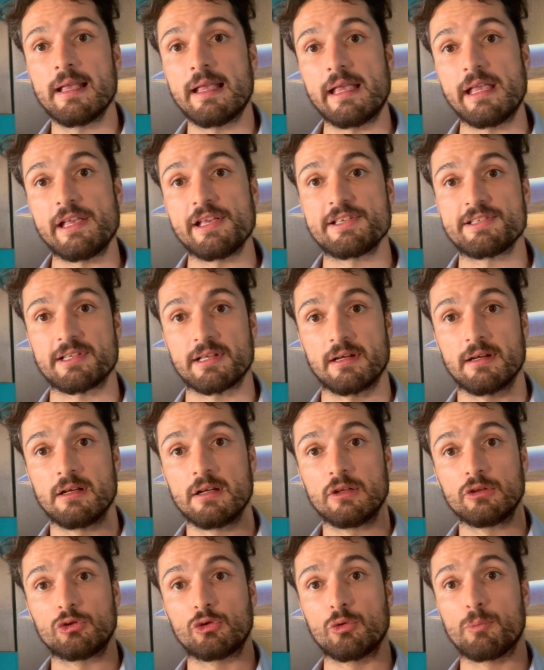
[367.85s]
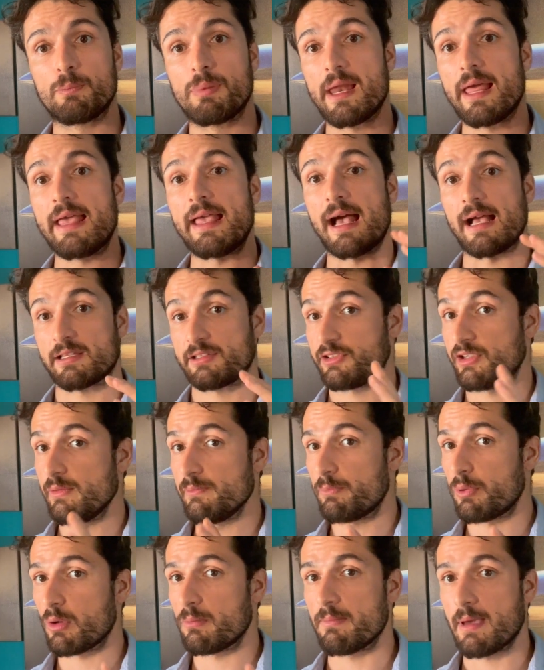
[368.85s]
is to play a
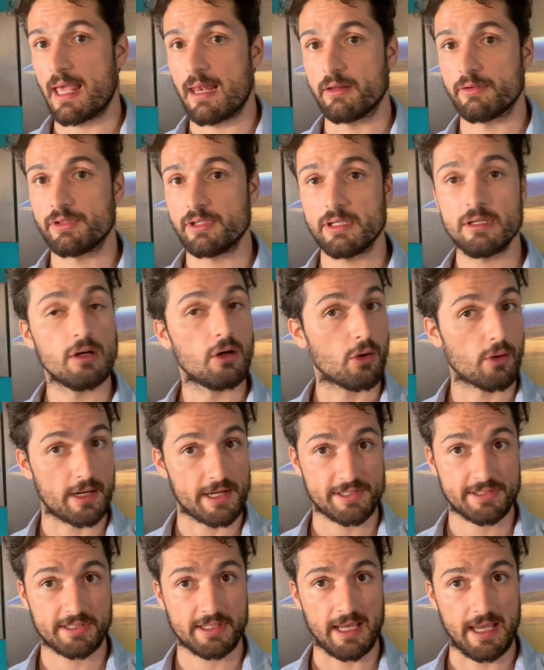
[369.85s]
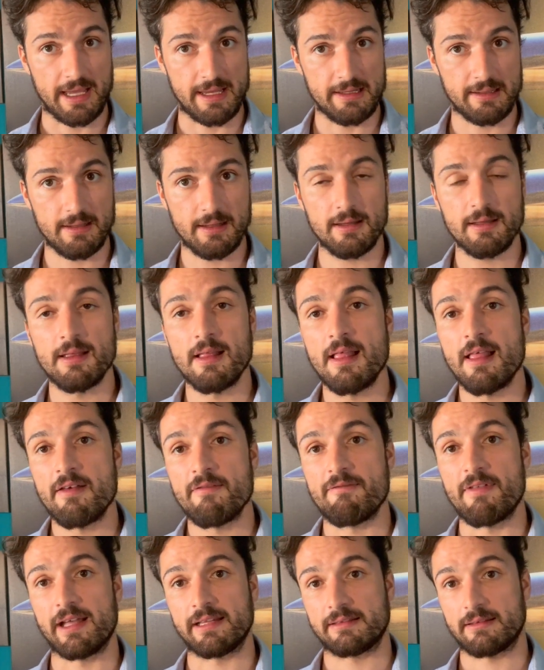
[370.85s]
simple melody or a scale
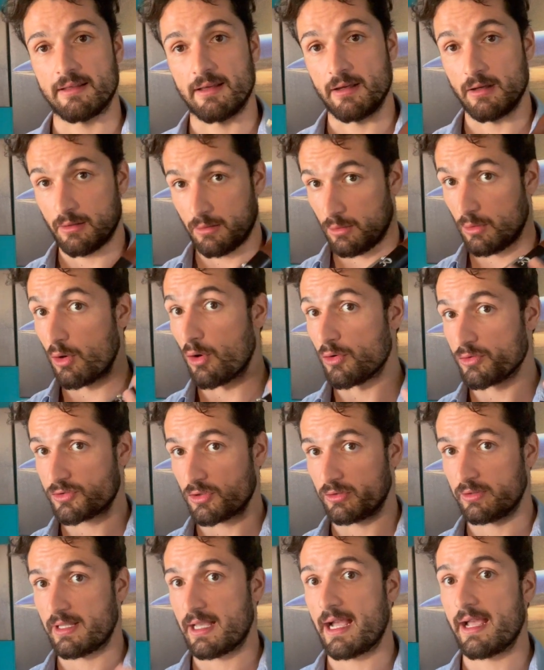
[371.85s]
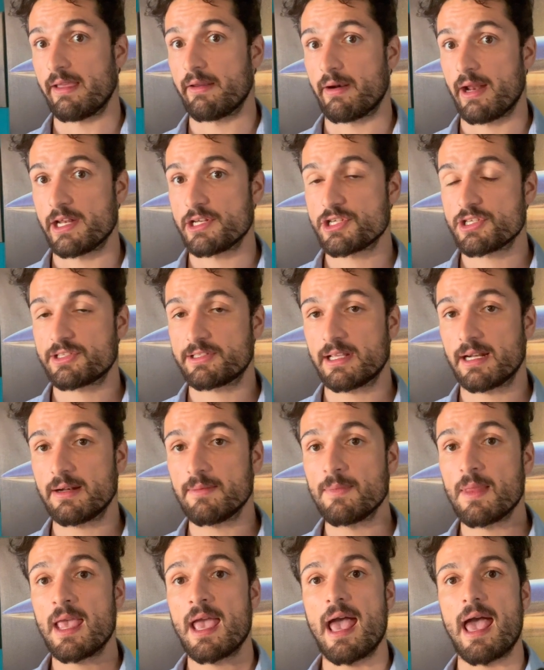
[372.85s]
that goes on the I
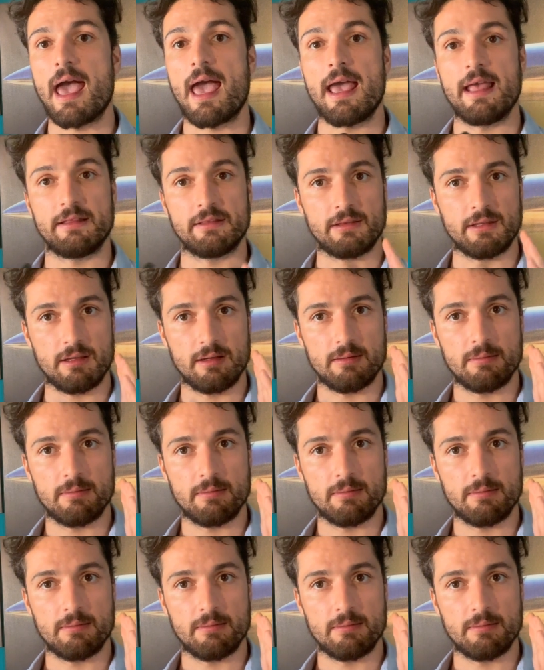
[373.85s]
register and